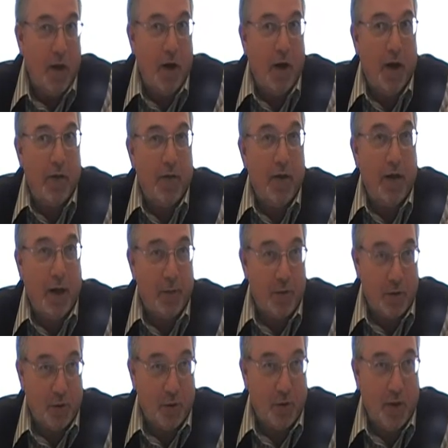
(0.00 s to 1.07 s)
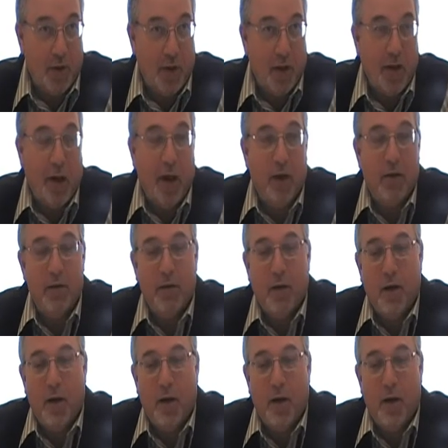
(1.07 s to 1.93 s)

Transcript: I think absolutely they can.